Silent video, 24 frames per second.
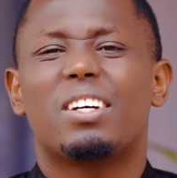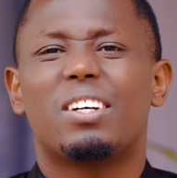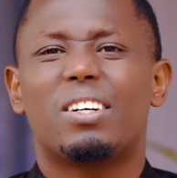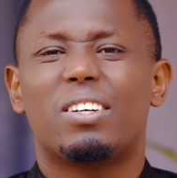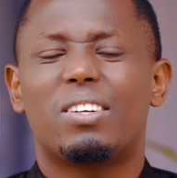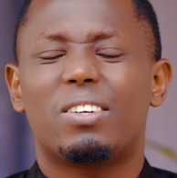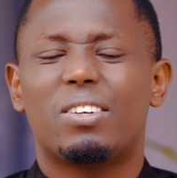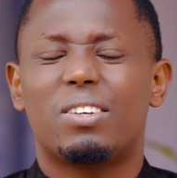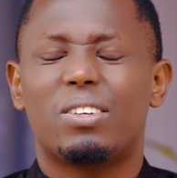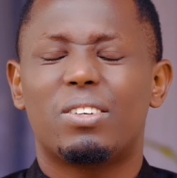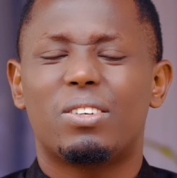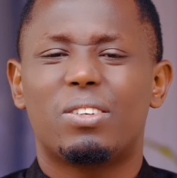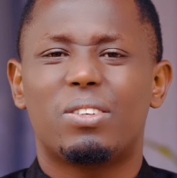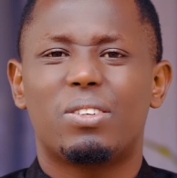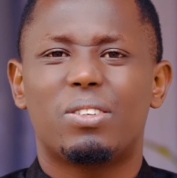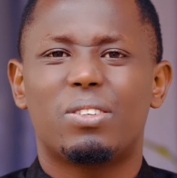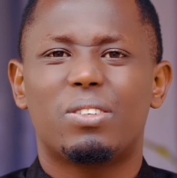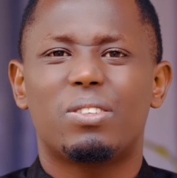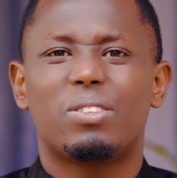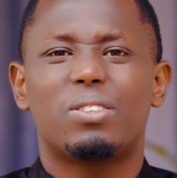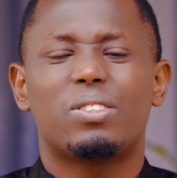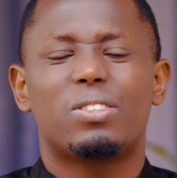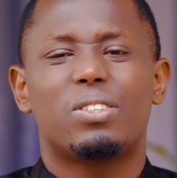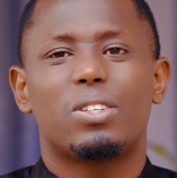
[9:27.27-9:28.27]

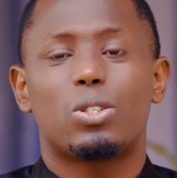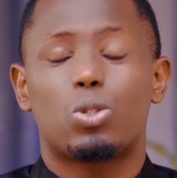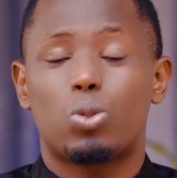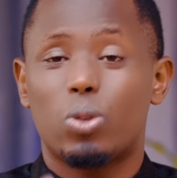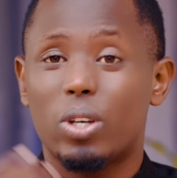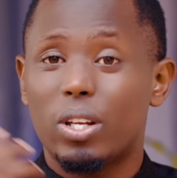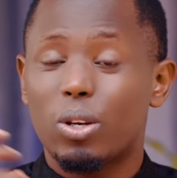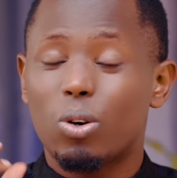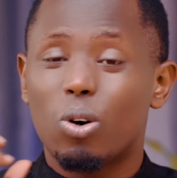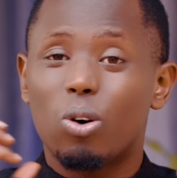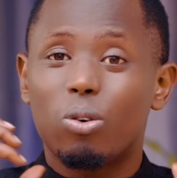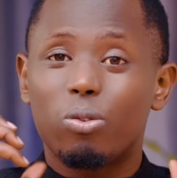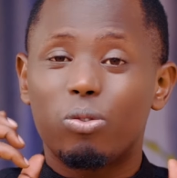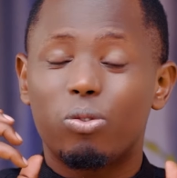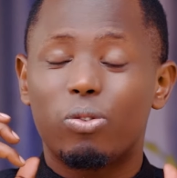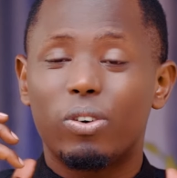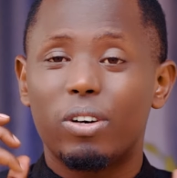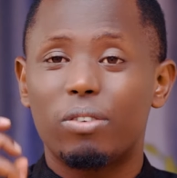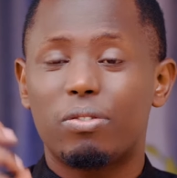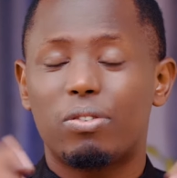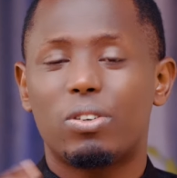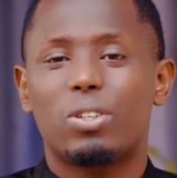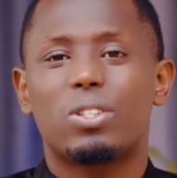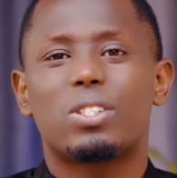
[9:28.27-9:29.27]
the swelling
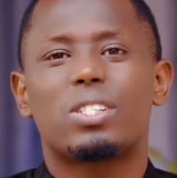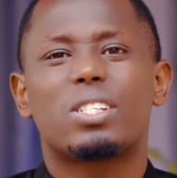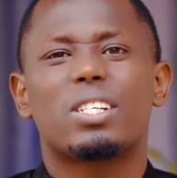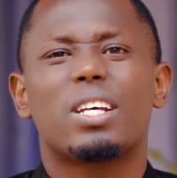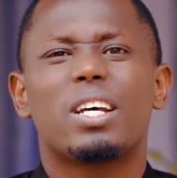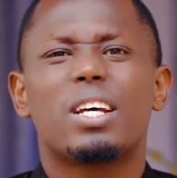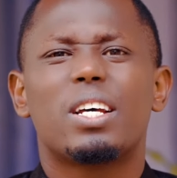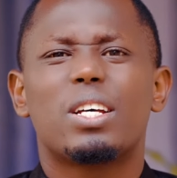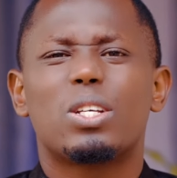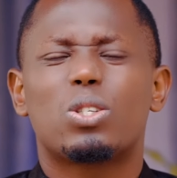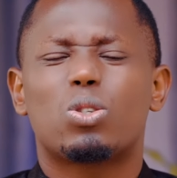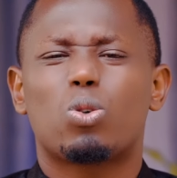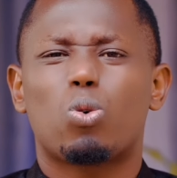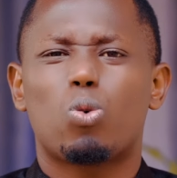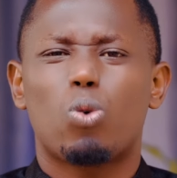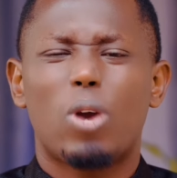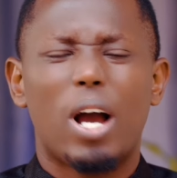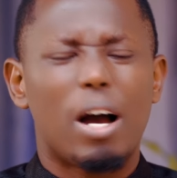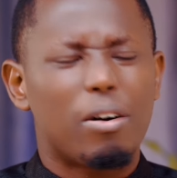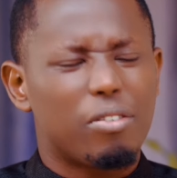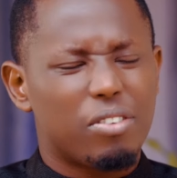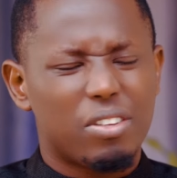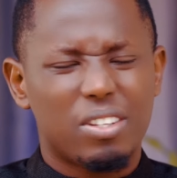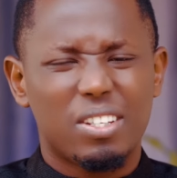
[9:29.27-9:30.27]
of lymph nodes. So
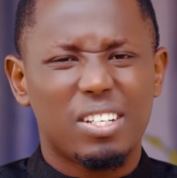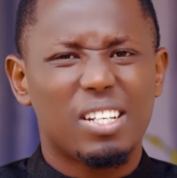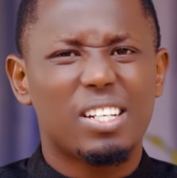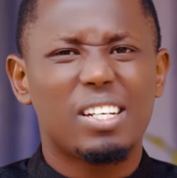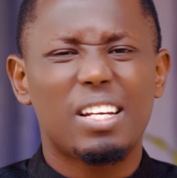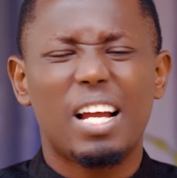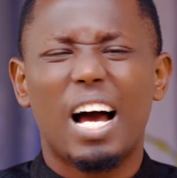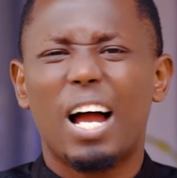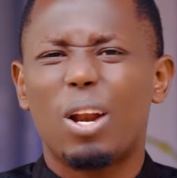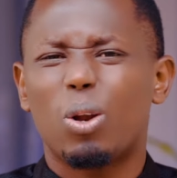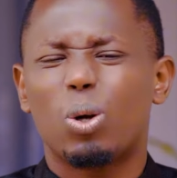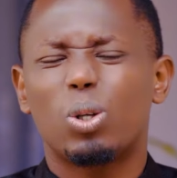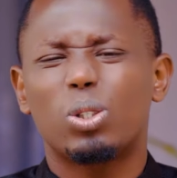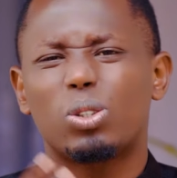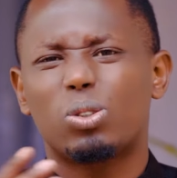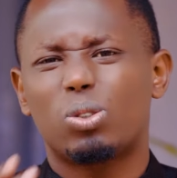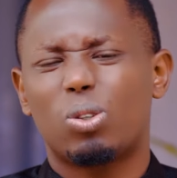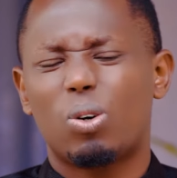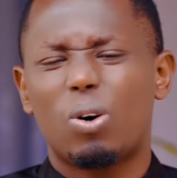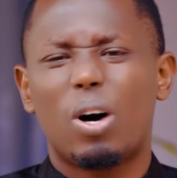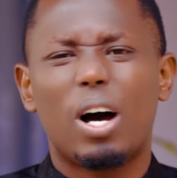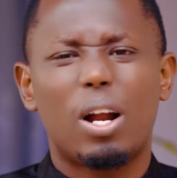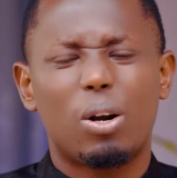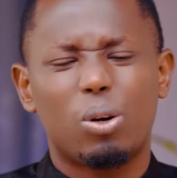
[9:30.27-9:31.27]
we have seen a
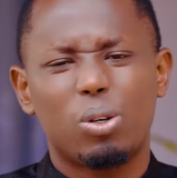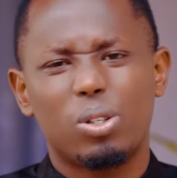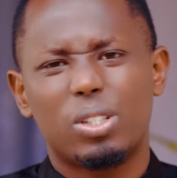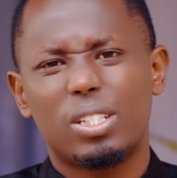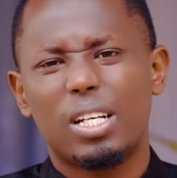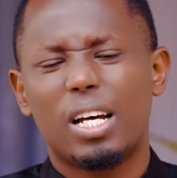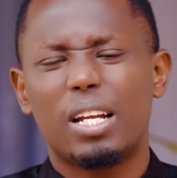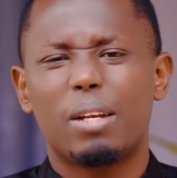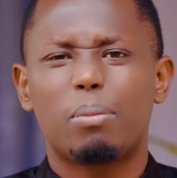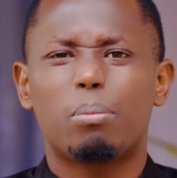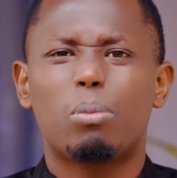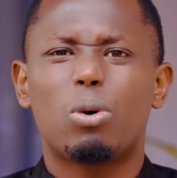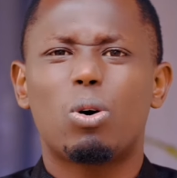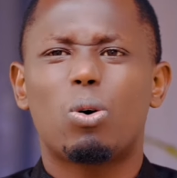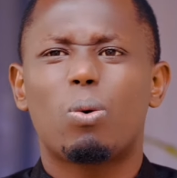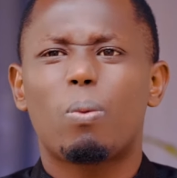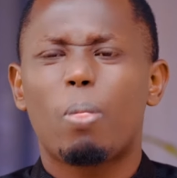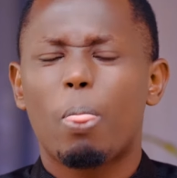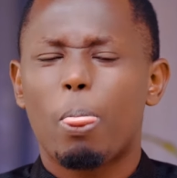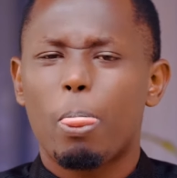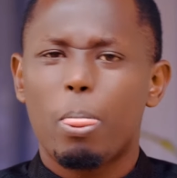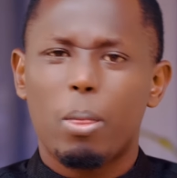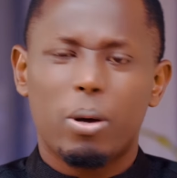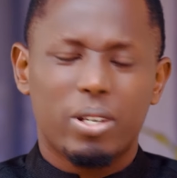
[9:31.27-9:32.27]
lot and
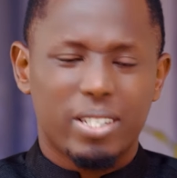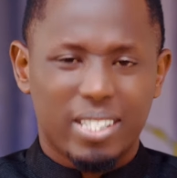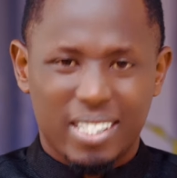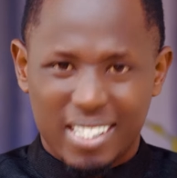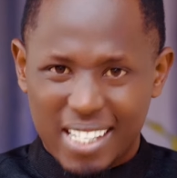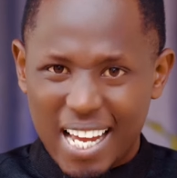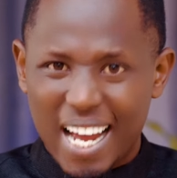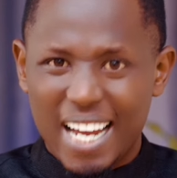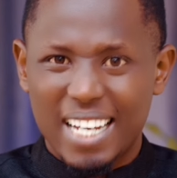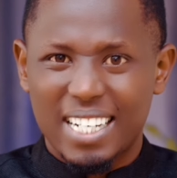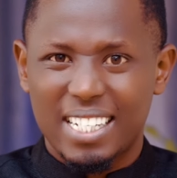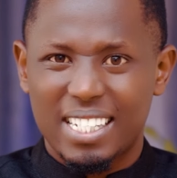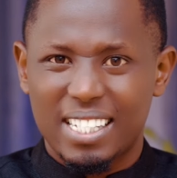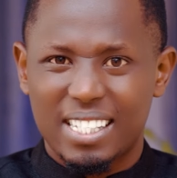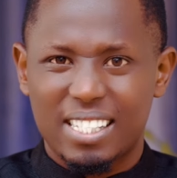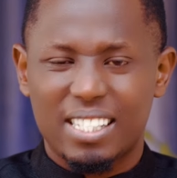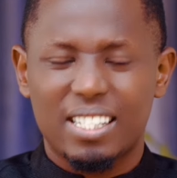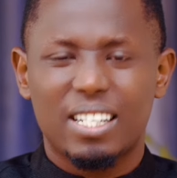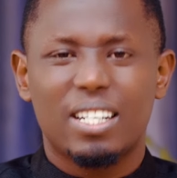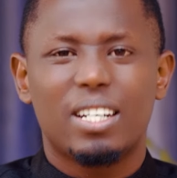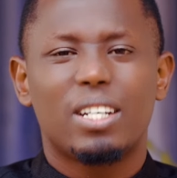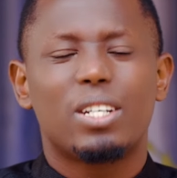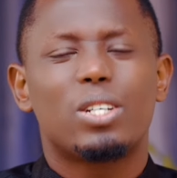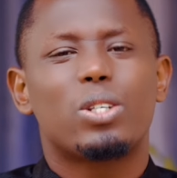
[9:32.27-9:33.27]
more
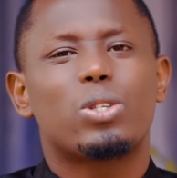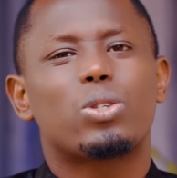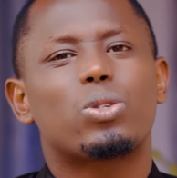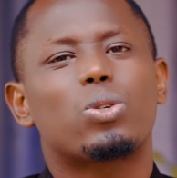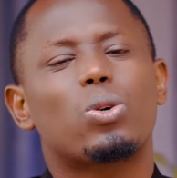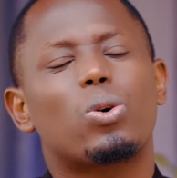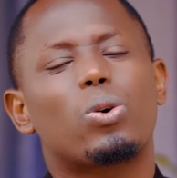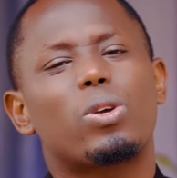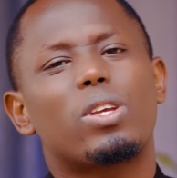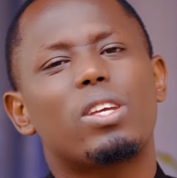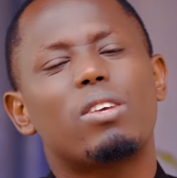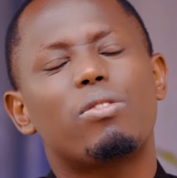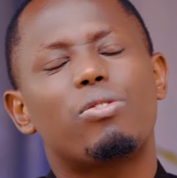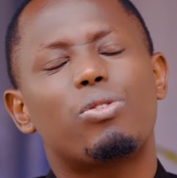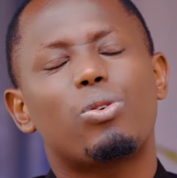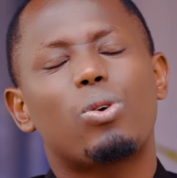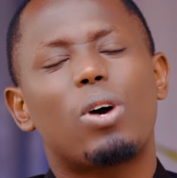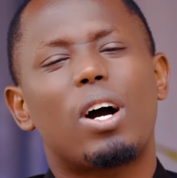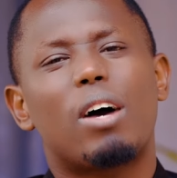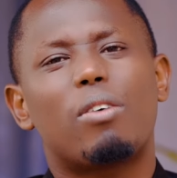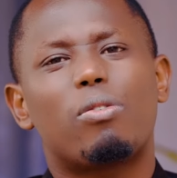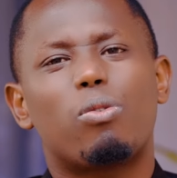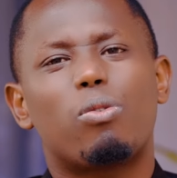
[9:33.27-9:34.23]
signs. So if you